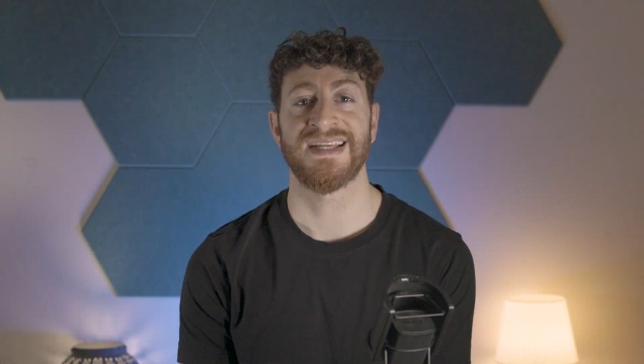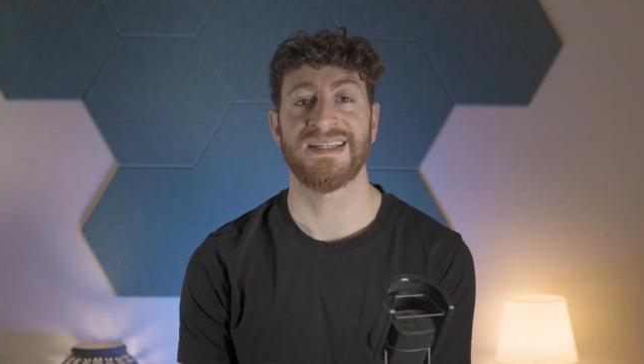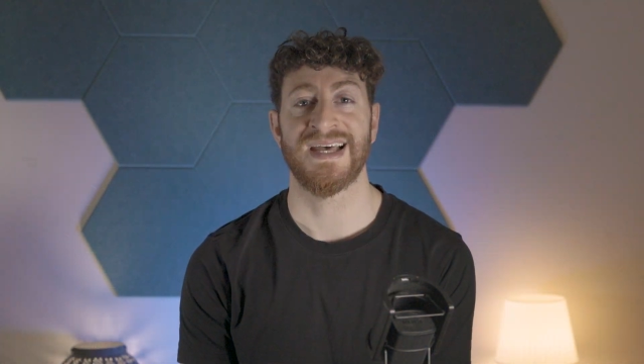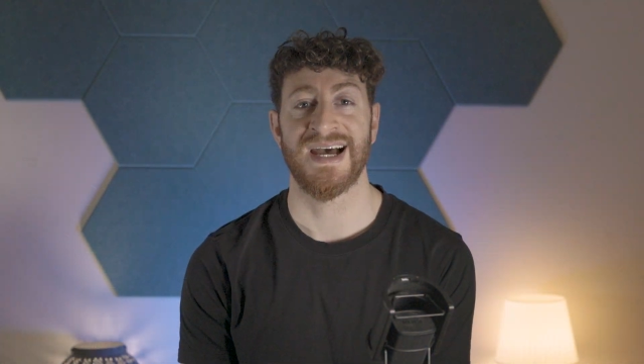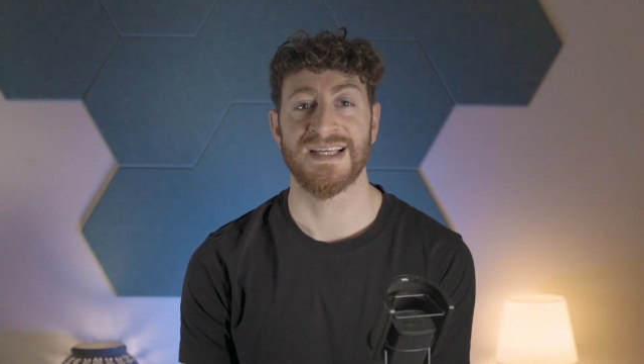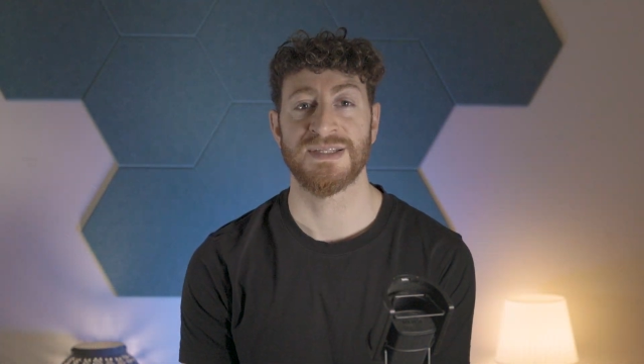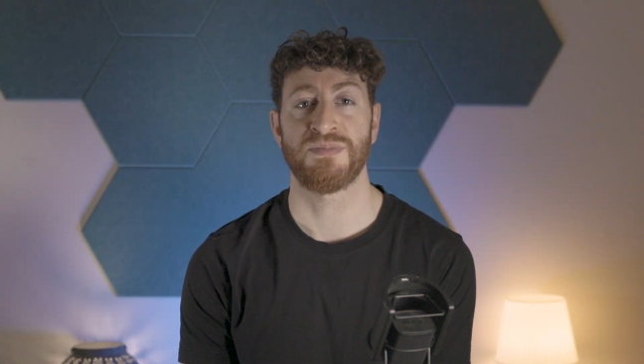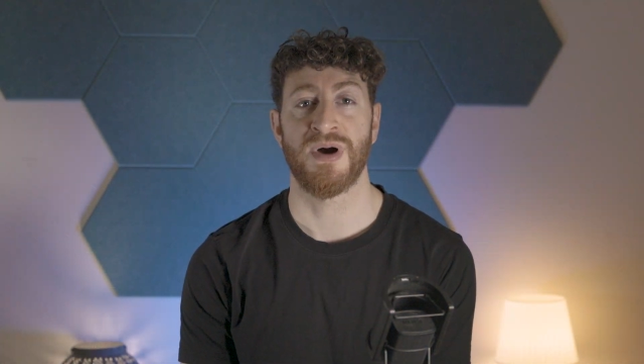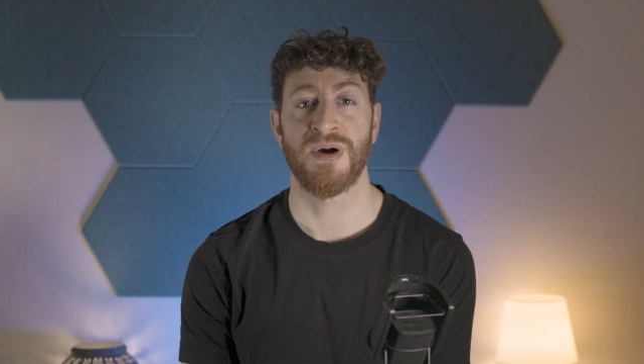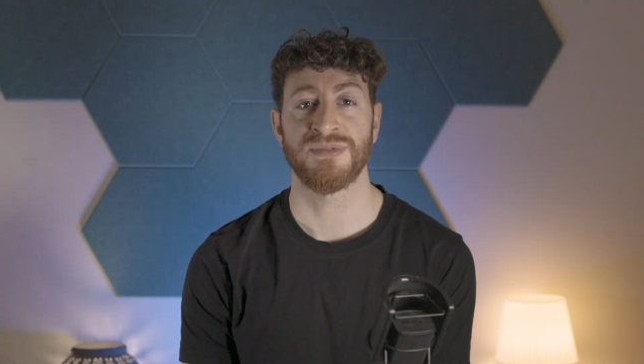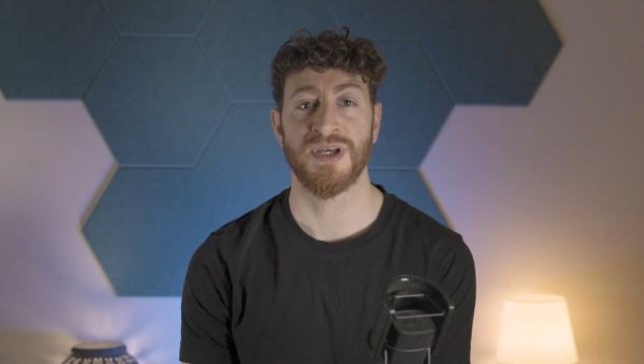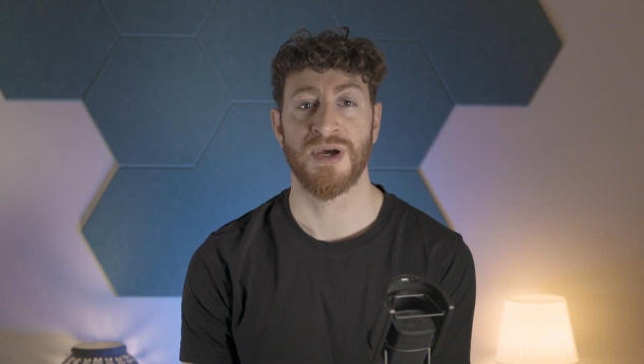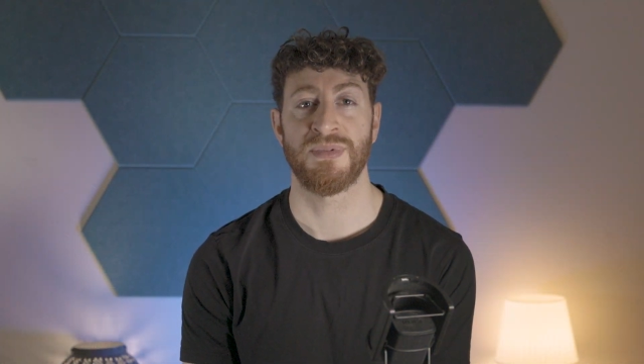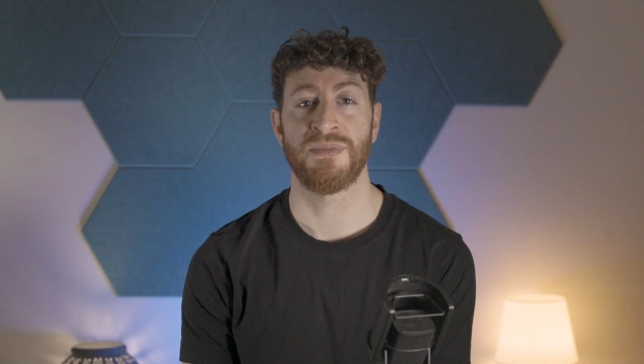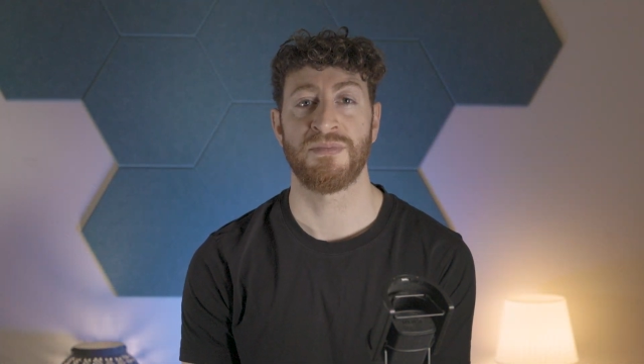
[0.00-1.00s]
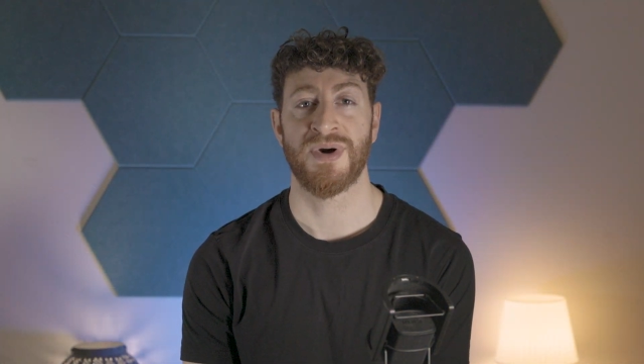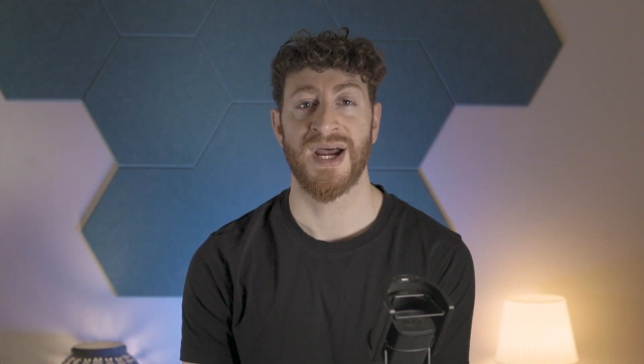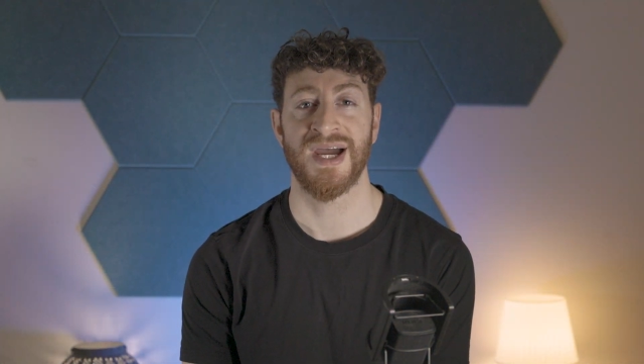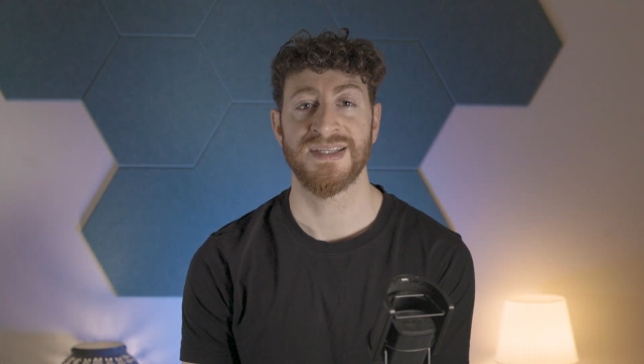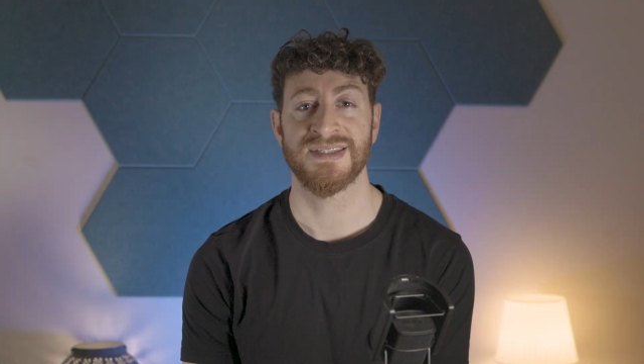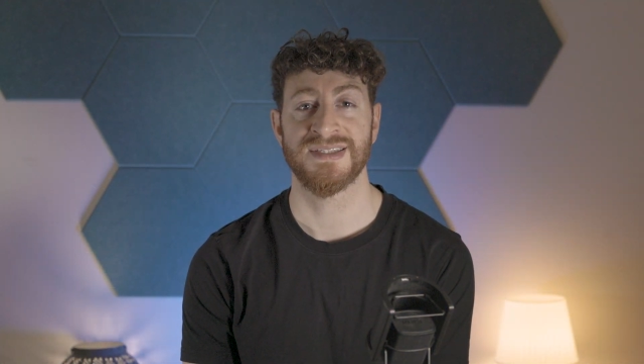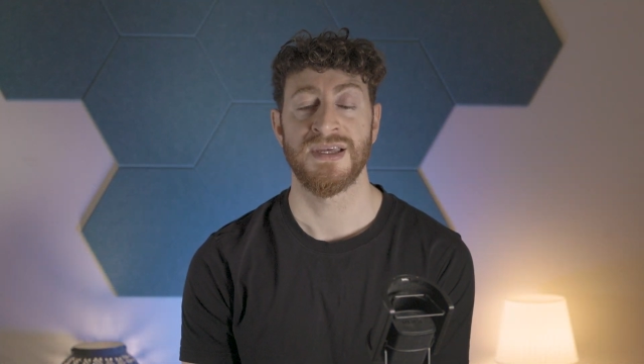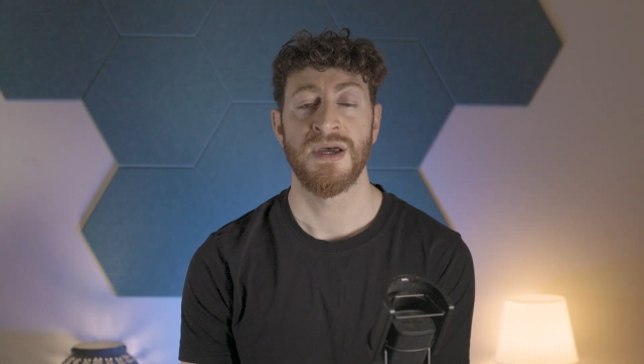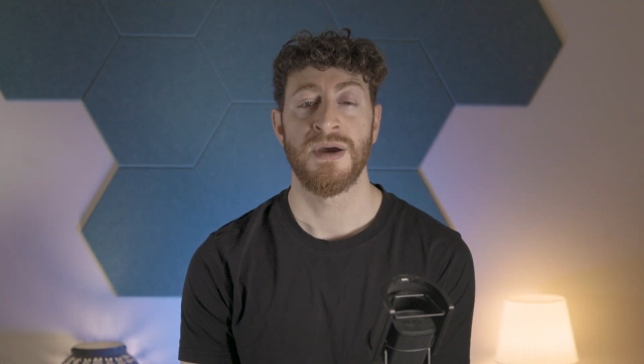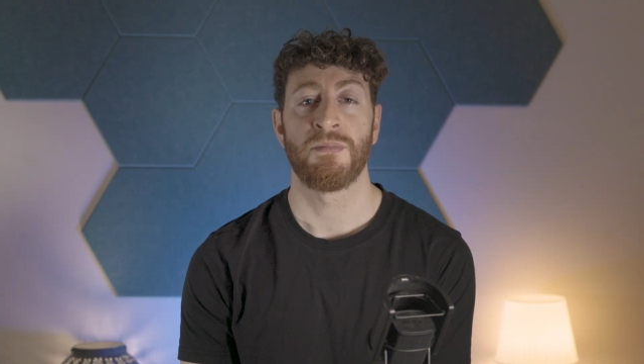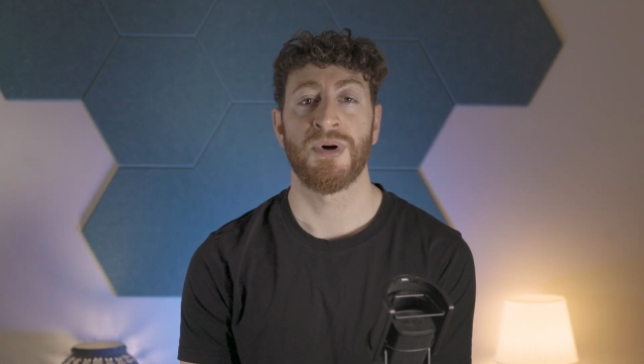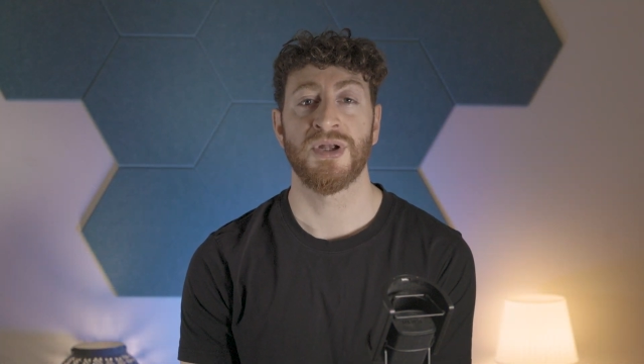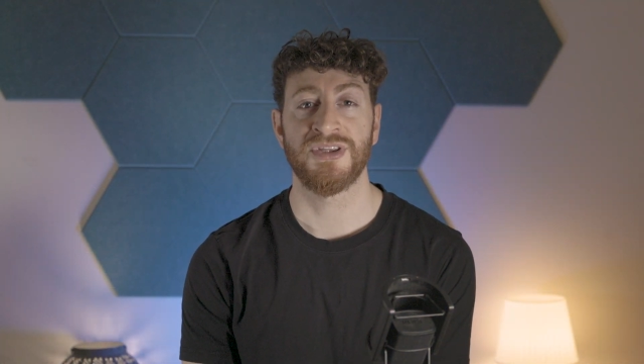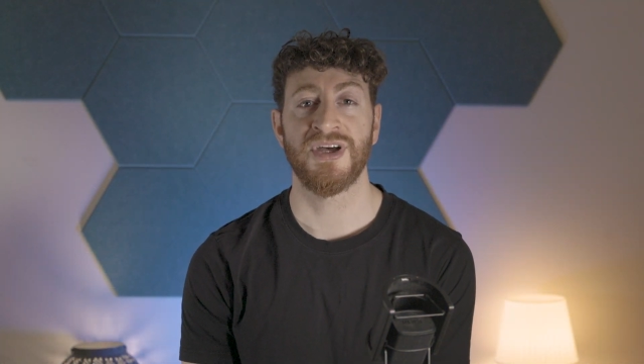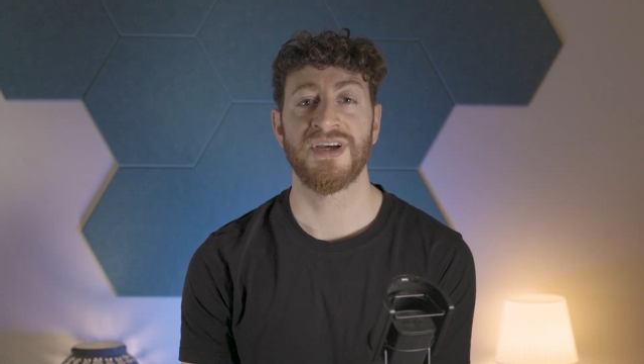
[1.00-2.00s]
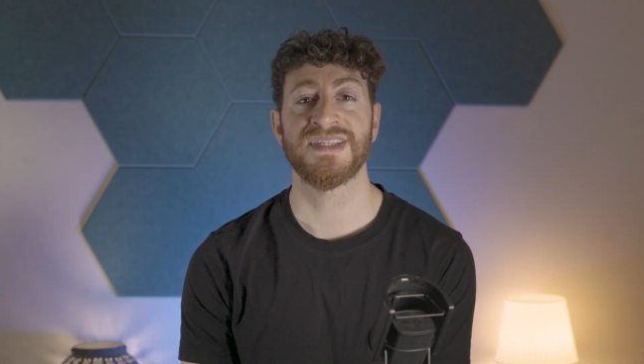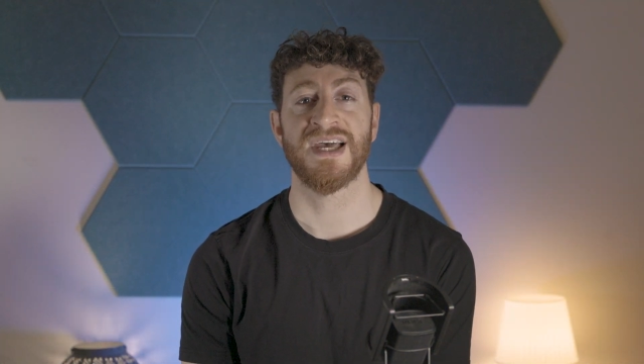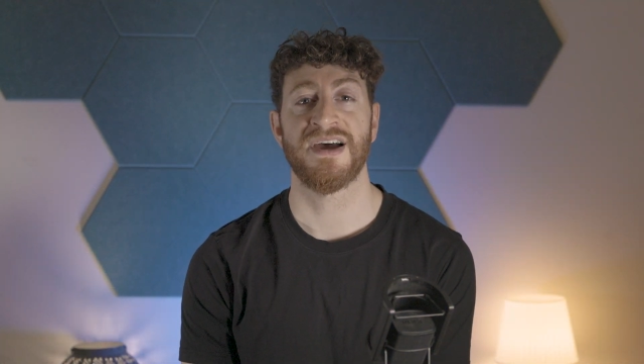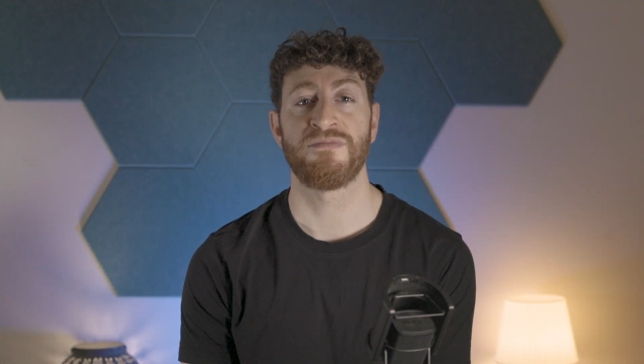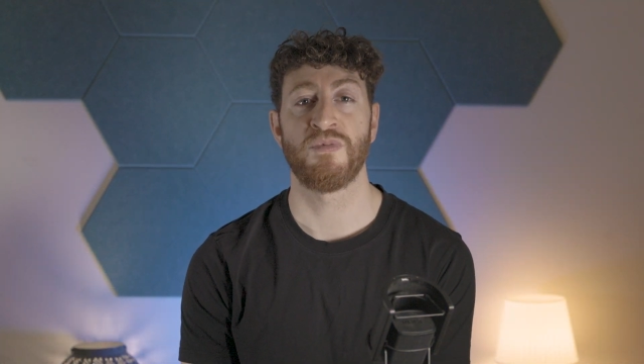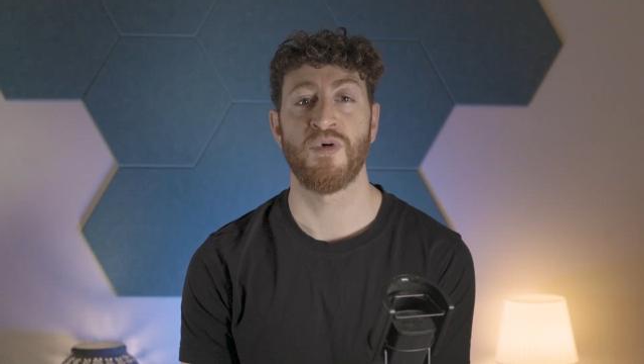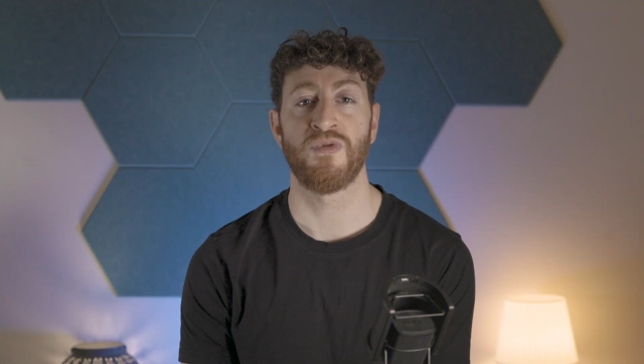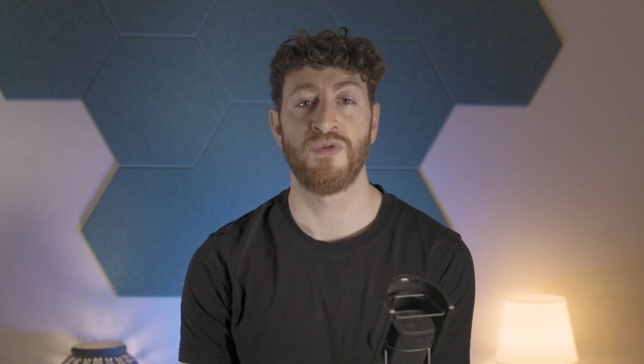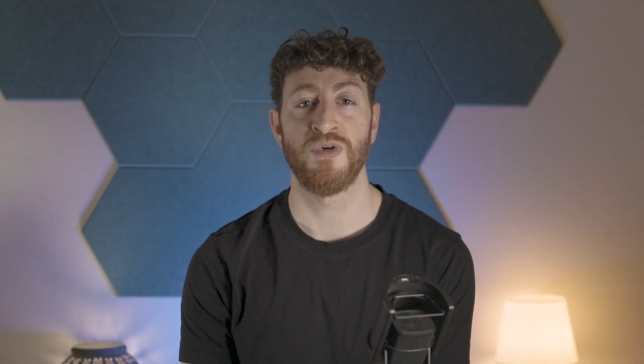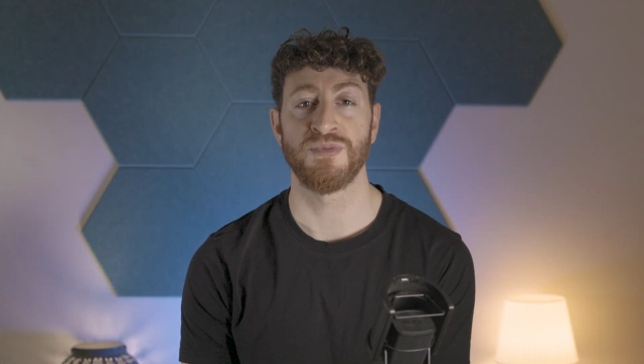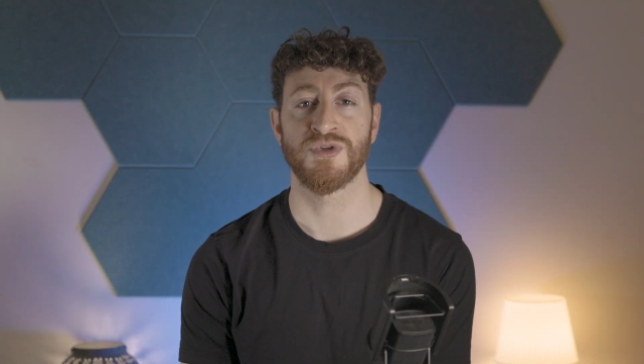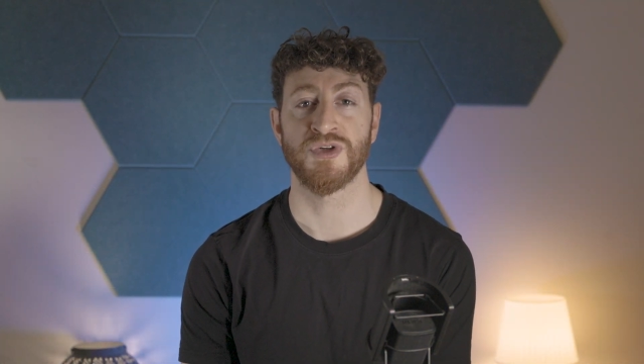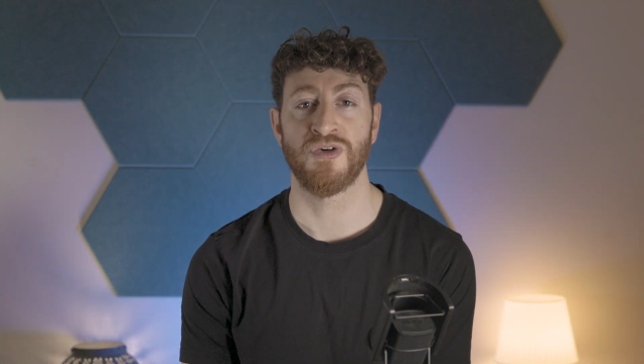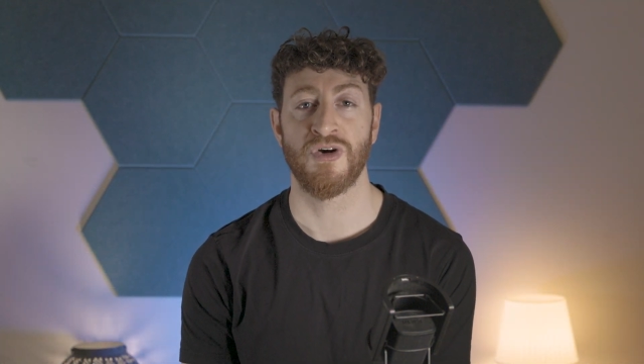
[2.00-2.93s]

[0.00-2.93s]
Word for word: it has pumped up in price but does have more room to